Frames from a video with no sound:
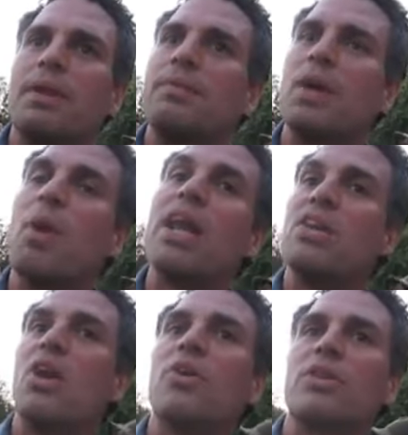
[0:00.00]
They want
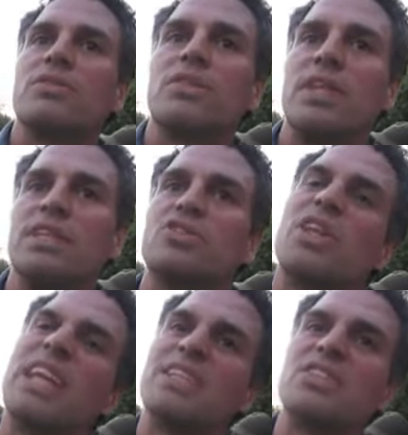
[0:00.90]
to know those things
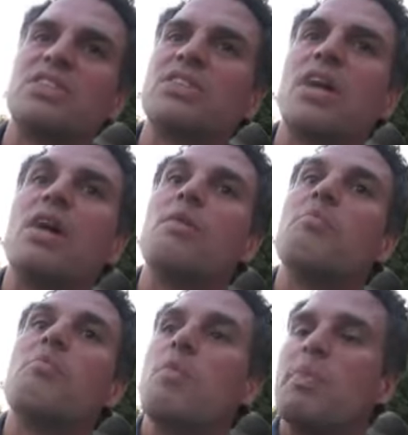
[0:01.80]
so they could just start
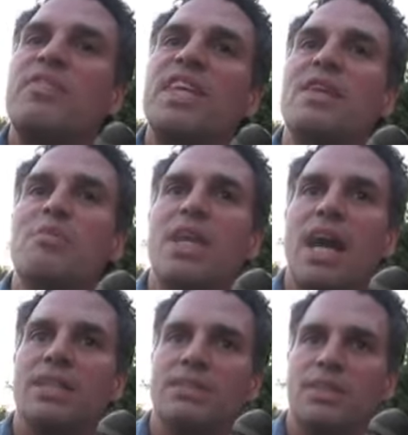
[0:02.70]

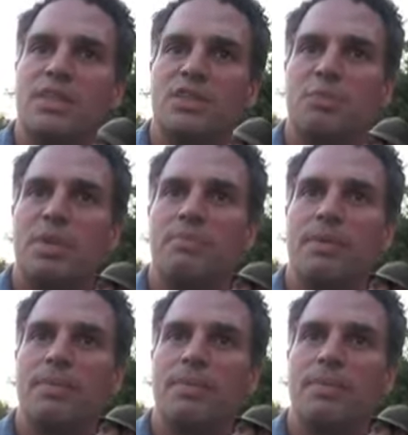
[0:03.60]
demonizing these people,